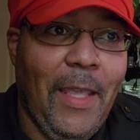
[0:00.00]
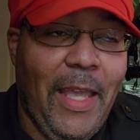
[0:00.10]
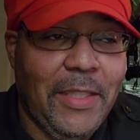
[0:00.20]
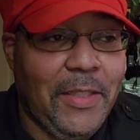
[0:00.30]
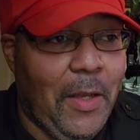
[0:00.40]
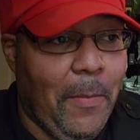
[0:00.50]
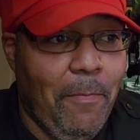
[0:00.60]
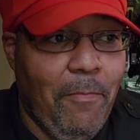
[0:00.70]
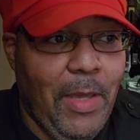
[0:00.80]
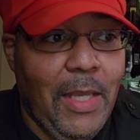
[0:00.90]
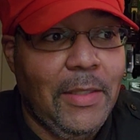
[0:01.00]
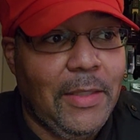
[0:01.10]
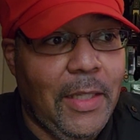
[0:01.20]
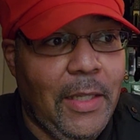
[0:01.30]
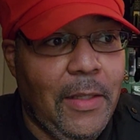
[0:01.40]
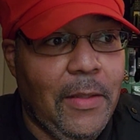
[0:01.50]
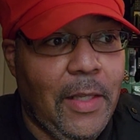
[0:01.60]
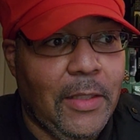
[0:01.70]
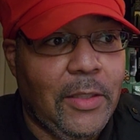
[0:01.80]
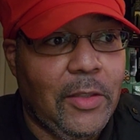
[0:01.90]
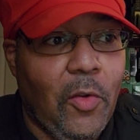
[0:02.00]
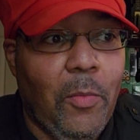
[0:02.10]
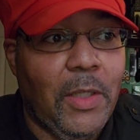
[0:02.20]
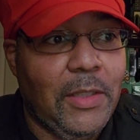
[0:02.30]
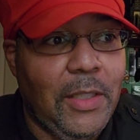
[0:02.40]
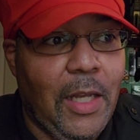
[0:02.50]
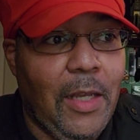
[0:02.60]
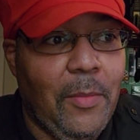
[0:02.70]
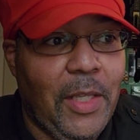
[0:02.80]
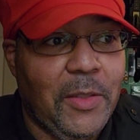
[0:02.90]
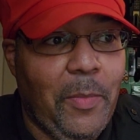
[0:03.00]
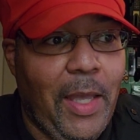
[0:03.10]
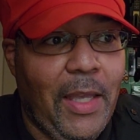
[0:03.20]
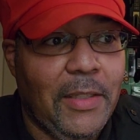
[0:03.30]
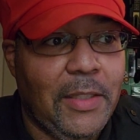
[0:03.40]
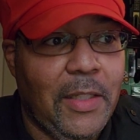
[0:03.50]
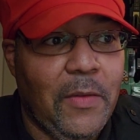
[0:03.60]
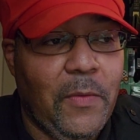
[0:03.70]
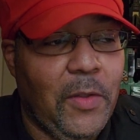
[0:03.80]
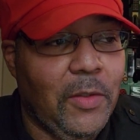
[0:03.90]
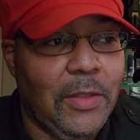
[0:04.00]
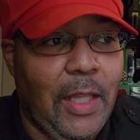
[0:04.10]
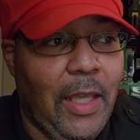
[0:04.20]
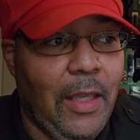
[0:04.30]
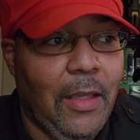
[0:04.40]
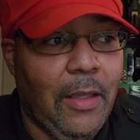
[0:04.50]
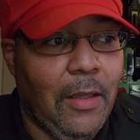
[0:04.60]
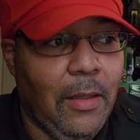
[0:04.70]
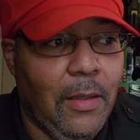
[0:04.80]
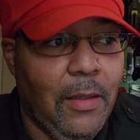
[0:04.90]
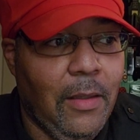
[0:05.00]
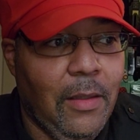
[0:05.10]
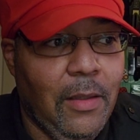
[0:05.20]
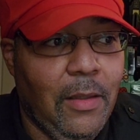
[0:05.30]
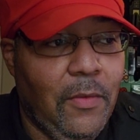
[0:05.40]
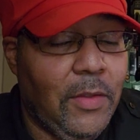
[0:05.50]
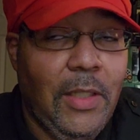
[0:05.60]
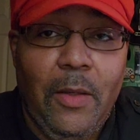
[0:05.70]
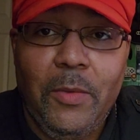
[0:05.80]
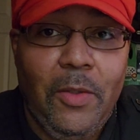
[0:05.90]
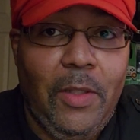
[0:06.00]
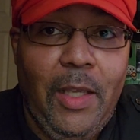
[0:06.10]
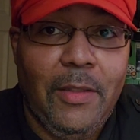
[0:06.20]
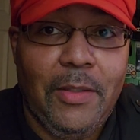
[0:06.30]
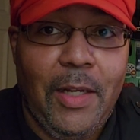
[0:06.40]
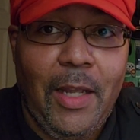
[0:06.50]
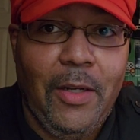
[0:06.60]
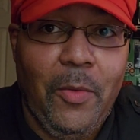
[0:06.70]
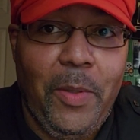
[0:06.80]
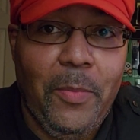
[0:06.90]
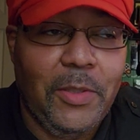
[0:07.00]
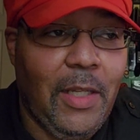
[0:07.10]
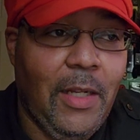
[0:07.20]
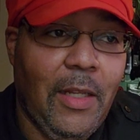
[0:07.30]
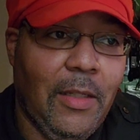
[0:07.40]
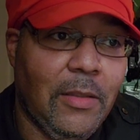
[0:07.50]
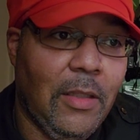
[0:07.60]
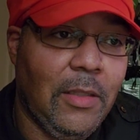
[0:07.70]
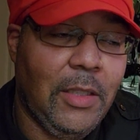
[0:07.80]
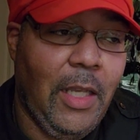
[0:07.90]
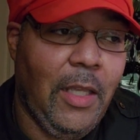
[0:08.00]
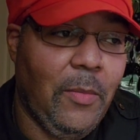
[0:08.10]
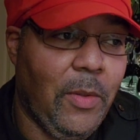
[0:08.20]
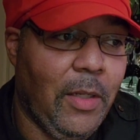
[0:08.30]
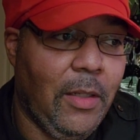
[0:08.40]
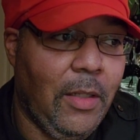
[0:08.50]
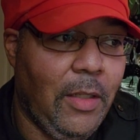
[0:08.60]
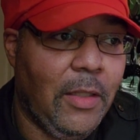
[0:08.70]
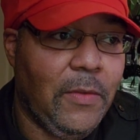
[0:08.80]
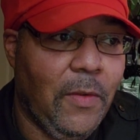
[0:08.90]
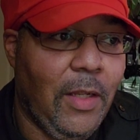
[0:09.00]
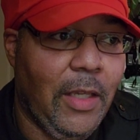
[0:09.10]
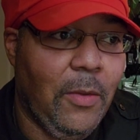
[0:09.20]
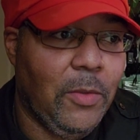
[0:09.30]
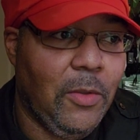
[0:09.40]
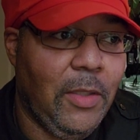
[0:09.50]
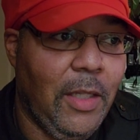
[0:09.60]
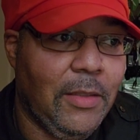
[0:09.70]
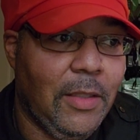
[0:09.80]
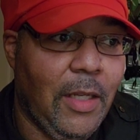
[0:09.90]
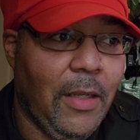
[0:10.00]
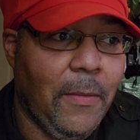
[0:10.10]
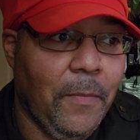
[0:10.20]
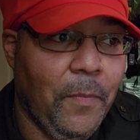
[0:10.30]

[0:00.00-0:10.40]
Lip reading: It's amazing that so much time has passed and it feels like it was only yesterday. I know people say that and it's cliched, but it does feel like it was only yesterday.